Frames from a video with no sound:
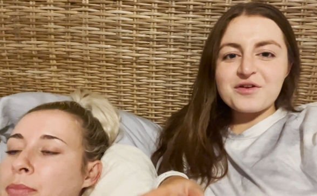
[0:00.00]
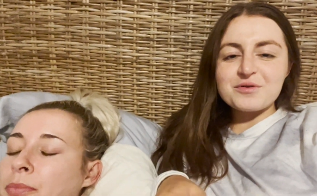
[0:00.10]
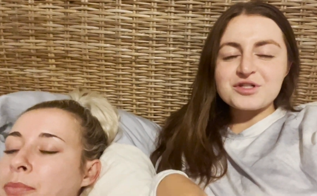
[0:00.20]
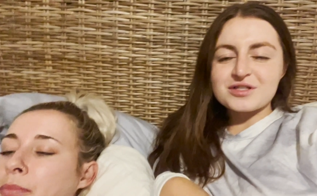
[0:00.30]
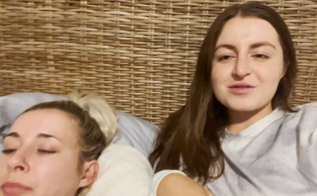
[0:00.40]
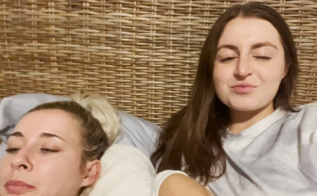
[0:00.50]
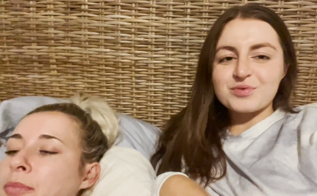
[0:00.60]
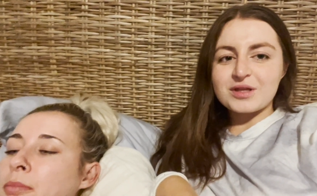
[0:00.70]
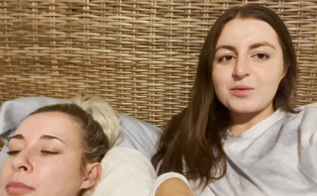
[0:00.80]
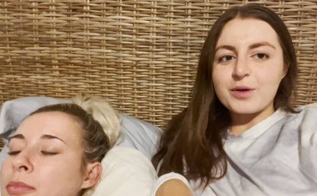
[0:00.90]
Speaker 1: which is
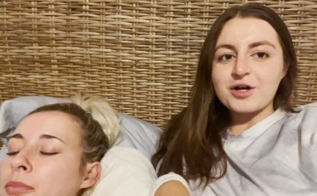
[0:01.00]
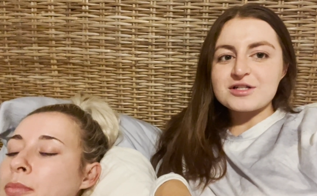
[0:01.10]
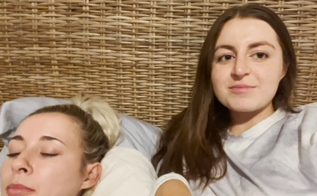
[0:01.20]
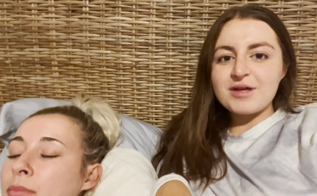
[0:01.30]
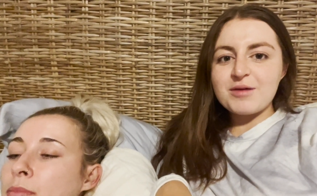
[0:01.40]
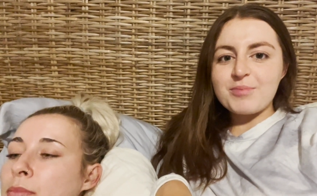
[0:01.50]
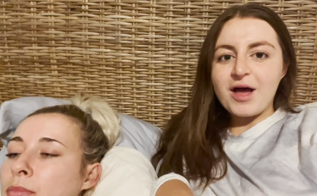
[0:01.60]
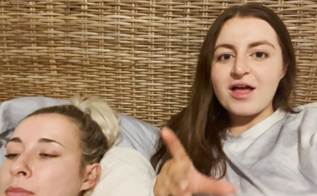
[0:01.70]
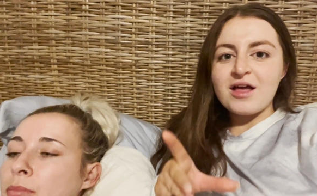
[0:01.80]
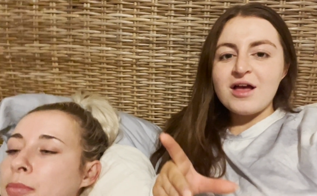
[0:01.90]
really weird to me,
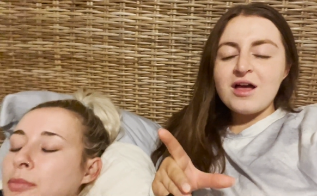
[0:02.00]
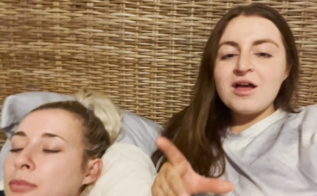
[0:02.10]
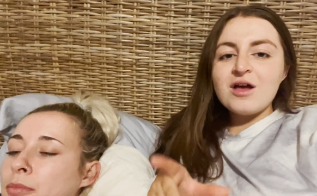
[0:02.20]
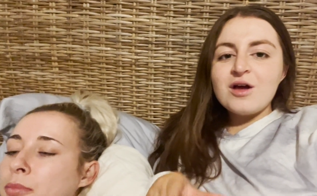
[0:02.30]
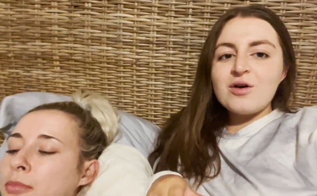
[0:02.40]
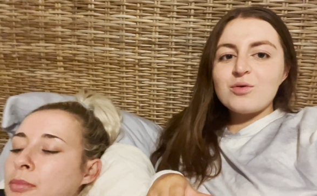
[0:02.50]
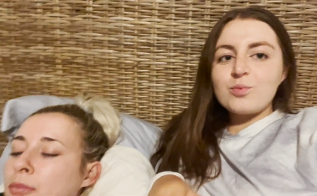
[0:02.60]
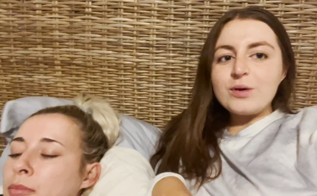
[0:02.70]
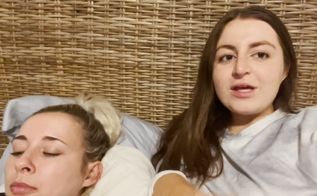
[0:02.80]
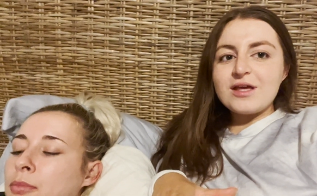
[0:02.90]
but
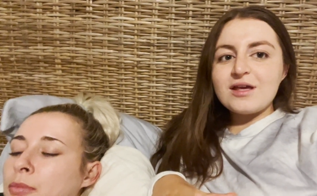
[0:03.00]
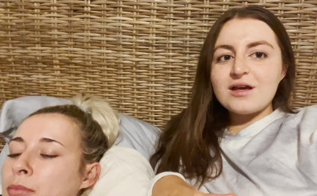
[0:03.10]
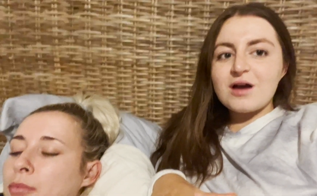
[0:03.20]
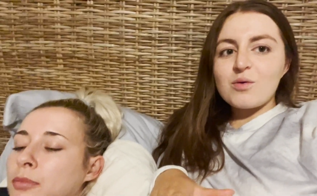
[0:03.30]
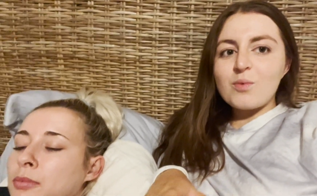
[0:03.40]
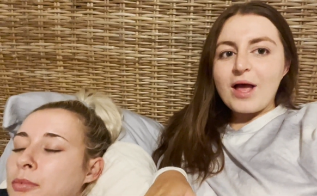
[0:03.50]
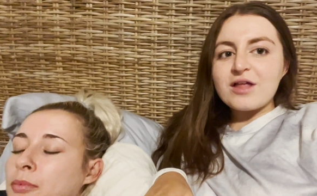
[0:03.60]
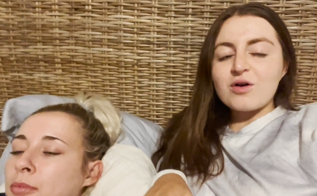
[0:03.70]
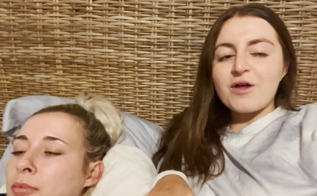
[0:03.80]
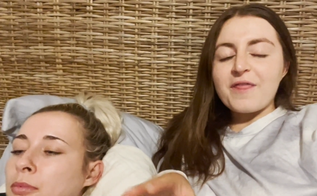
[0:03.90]
we
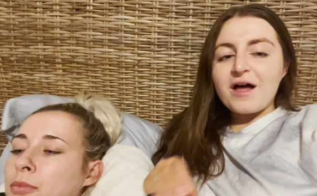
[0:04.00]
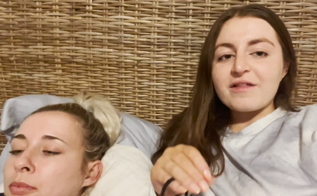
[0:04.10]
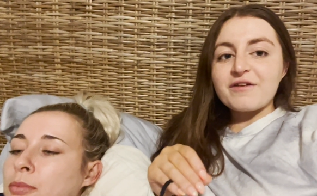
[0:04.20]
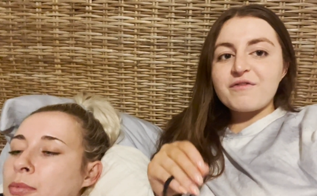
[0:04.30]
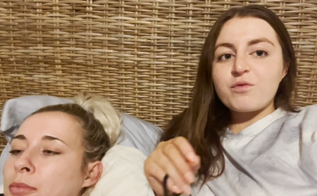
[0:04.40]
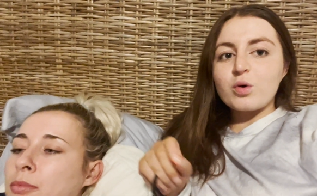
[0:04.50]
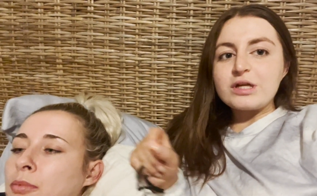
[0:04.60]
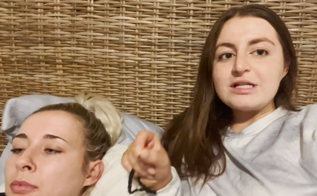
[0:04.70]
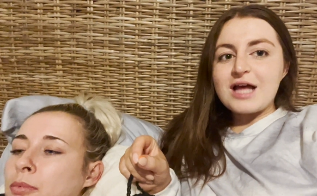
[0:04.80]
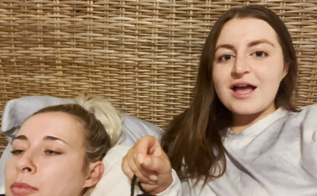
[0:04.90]
went on that like
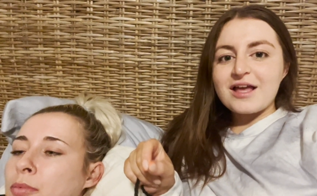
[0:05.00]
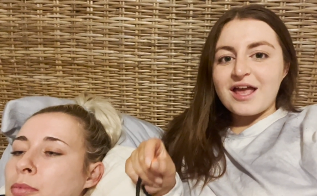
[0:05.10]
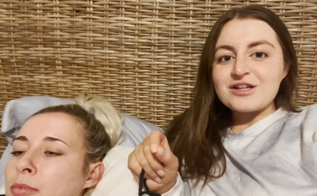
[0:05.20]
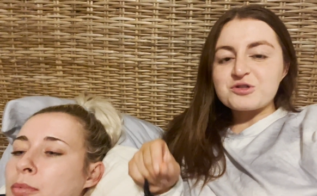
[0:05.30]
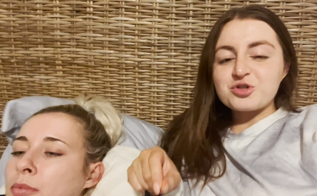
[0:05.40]
40-day Asia